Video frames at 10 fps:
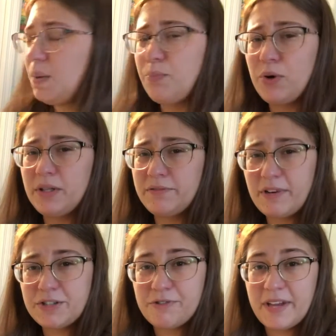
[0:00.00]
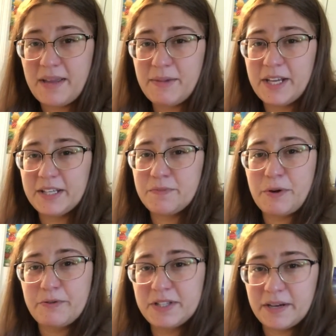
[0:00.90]
Portland Retro Gaming
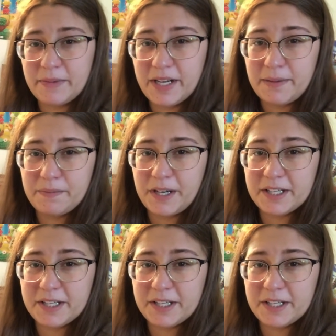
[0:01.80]
Expo is coming up